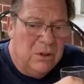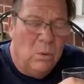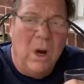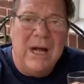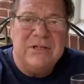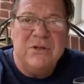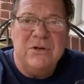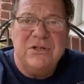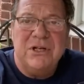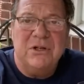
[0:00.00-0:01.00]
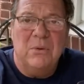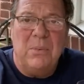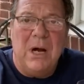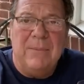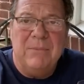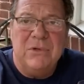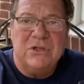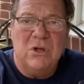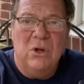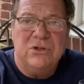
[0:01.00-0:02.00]
why is there a signal problem this
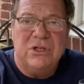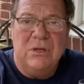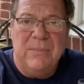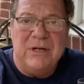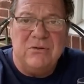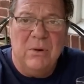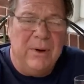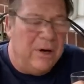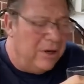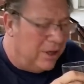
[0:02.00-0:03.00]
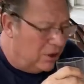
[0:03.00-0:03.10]
close to the metro area?